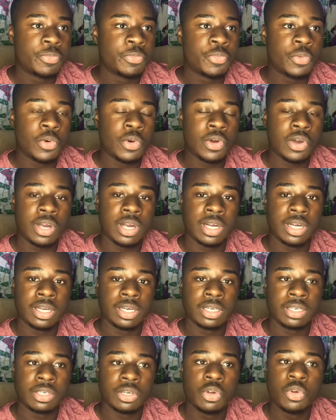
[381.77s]

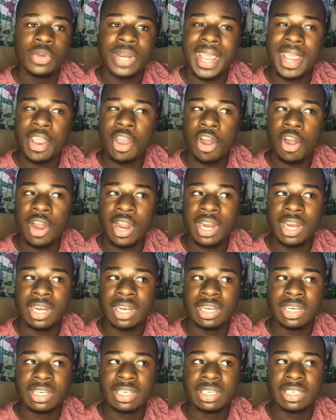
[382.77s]
for who they
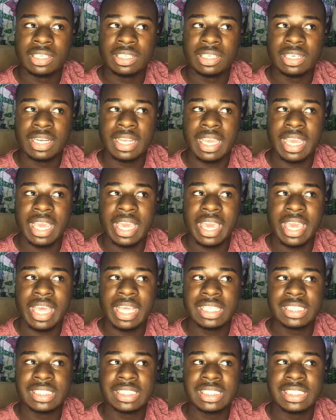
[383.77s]
are
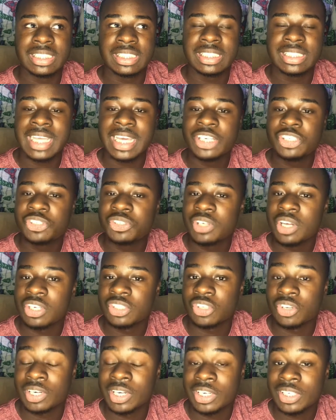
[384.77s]
and see their true
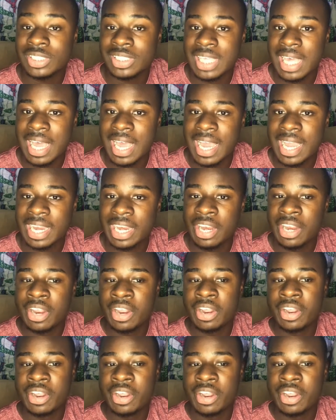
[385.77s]
colors on their side,